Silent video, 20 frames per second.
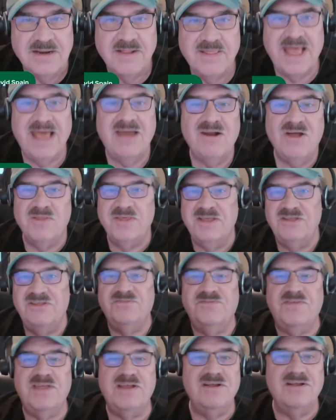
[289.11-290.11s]
They had all these
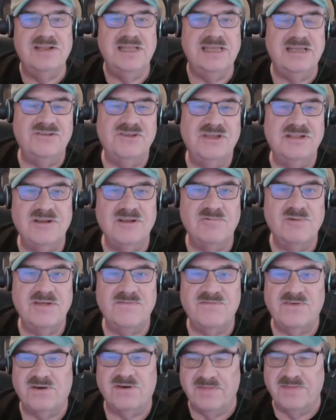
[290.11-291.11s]
fingerlings in the
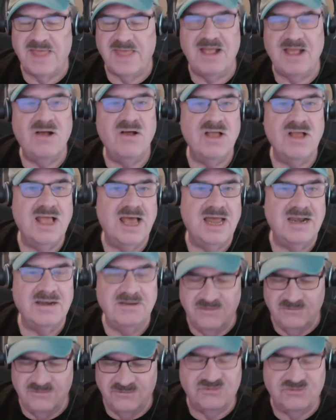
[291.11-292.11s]
river and they all got
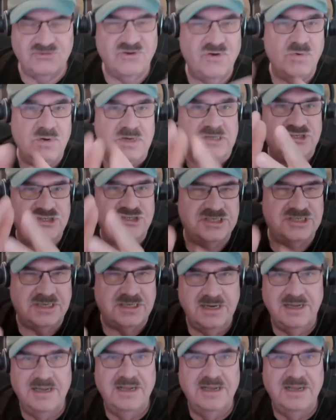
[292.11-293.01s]
squished